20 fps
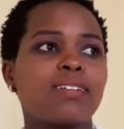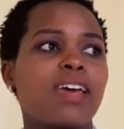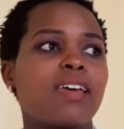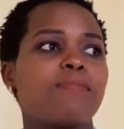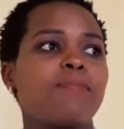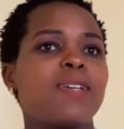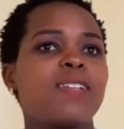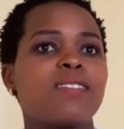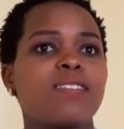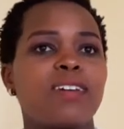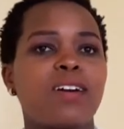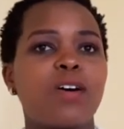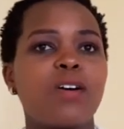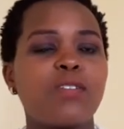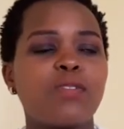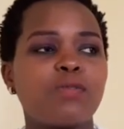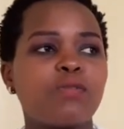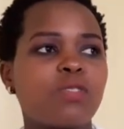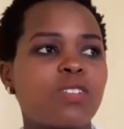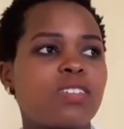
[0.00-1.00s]
I met the
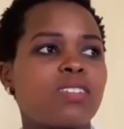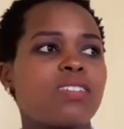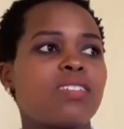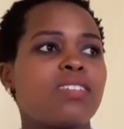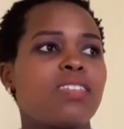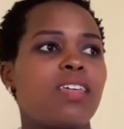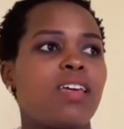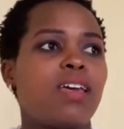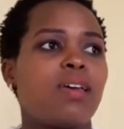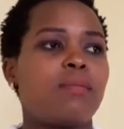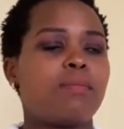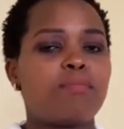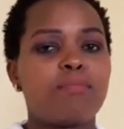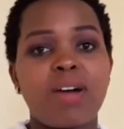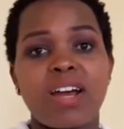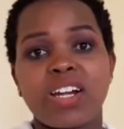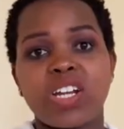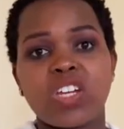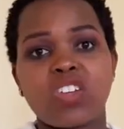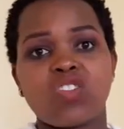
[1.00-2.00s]
office, the
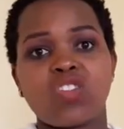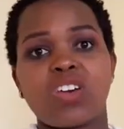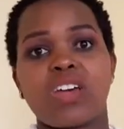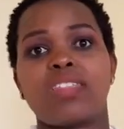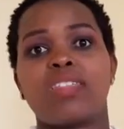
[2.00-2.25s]
manager